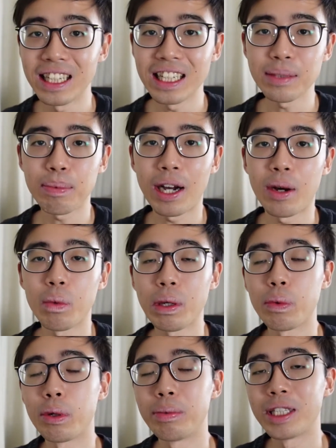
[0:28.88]
this part,
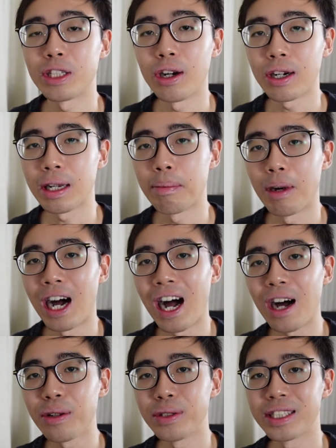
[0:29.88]
we will be talking about
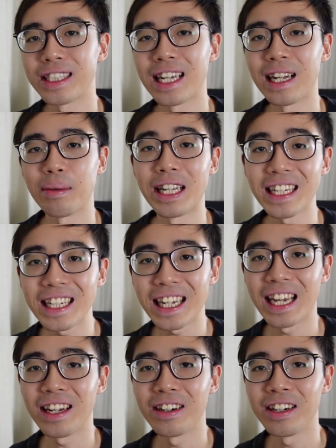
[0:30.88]
how to set up the
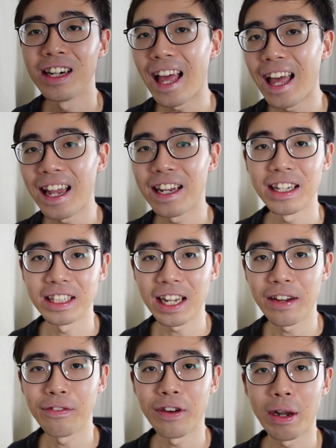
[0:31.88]
indicator and the
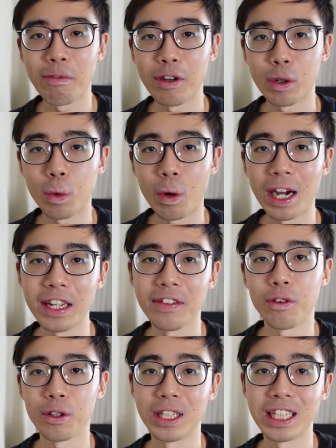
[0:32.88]
time frame
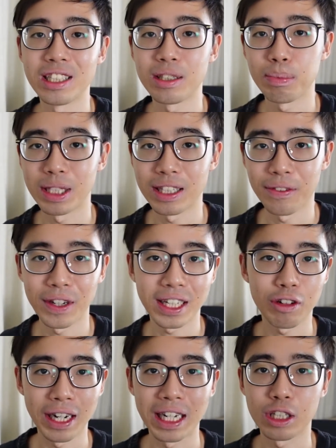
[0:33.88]
required for this
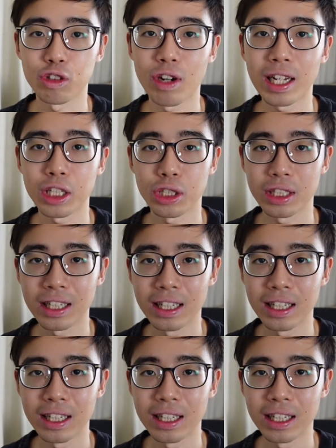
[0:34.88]
specific trading strategy.